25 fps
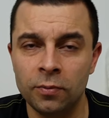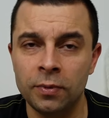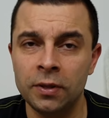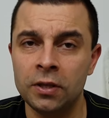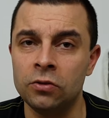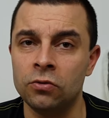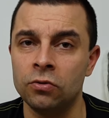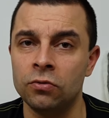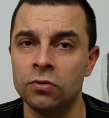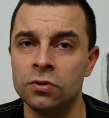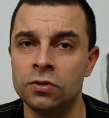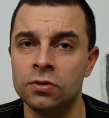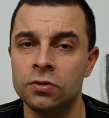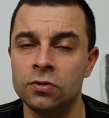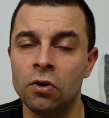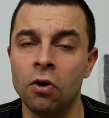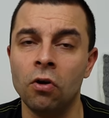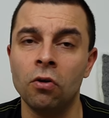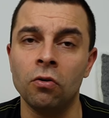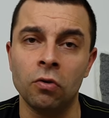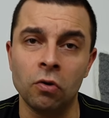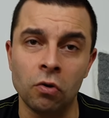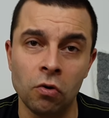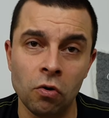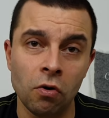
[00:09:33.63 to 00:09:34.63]
bit to
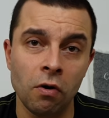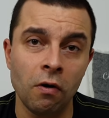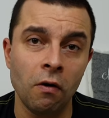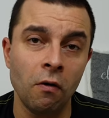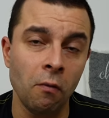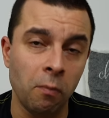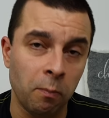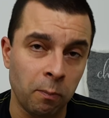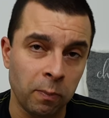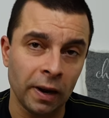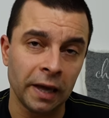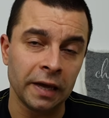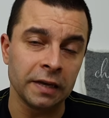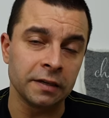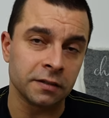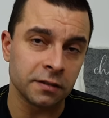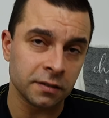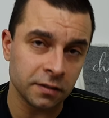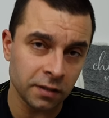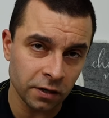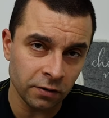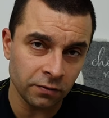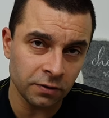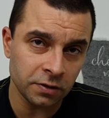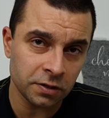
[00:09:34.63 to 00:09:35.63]
install Google Play
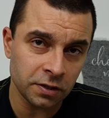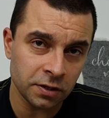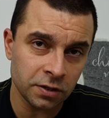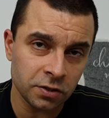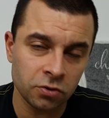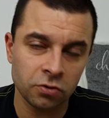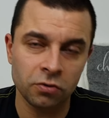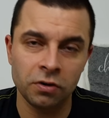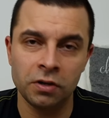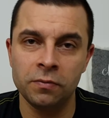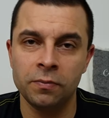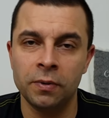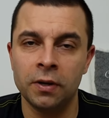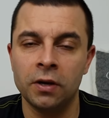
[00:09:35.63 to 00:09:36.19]
services on it,